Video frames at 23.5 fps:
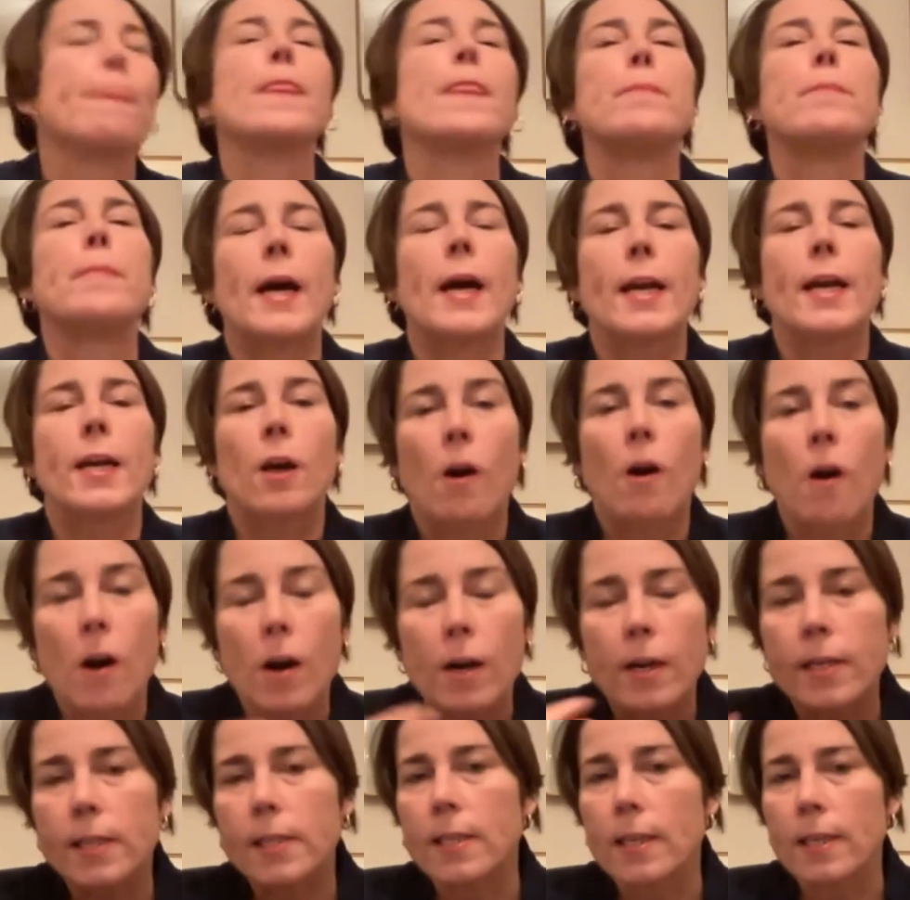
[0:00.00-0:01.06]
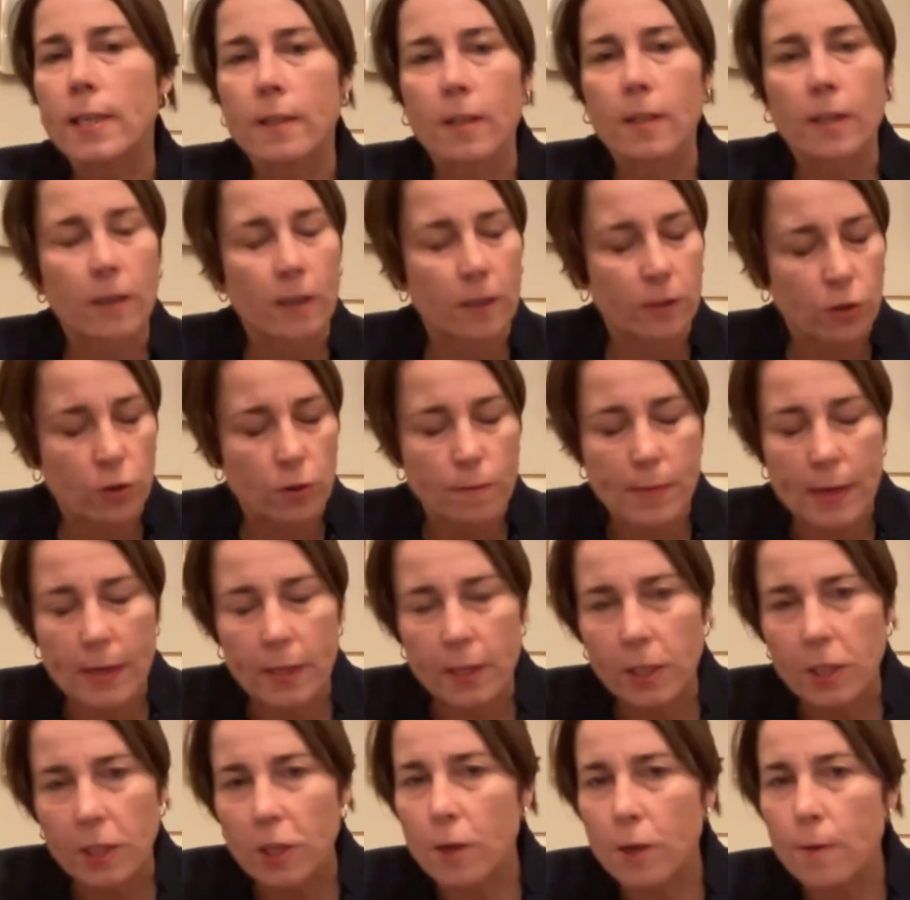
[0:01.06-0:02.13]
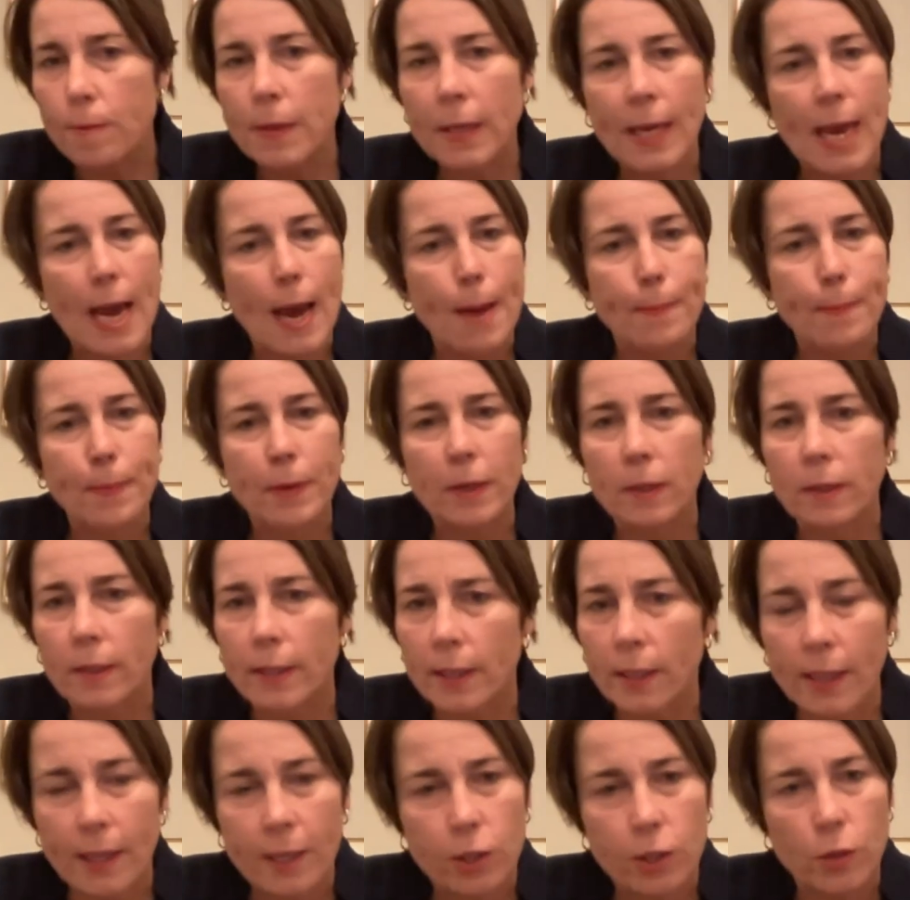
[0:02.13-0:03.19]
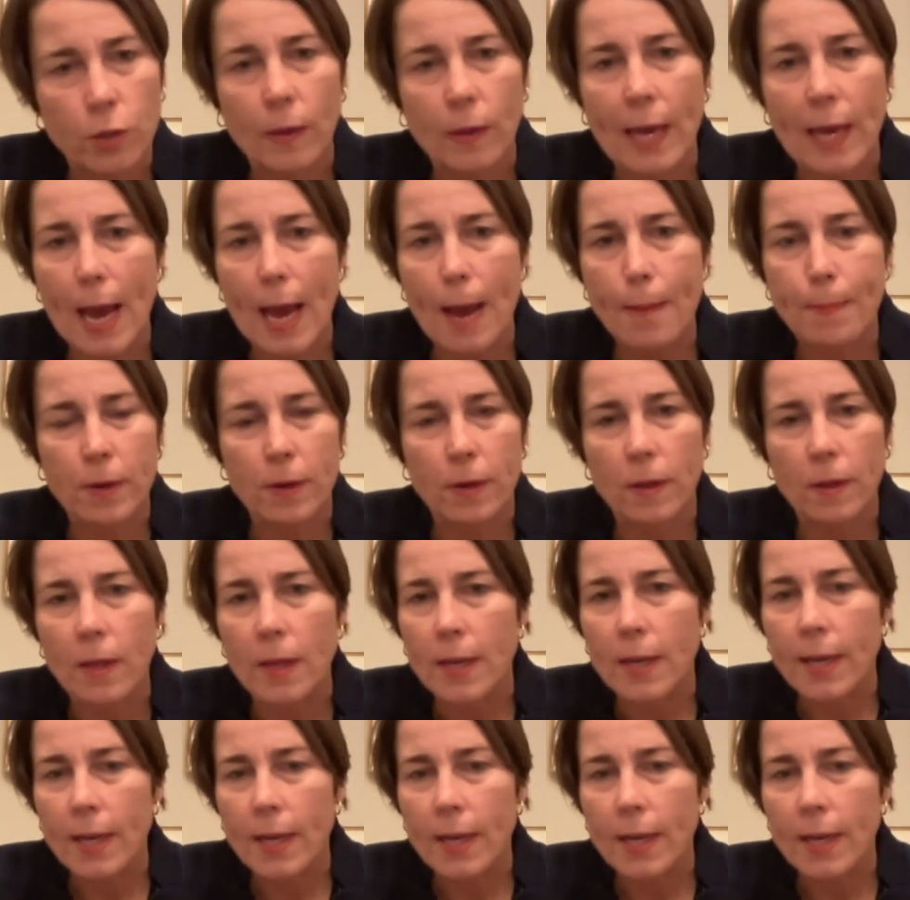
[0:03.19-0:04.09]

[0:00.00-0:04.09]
by harnessing the tremendous human capital, intellectual capital,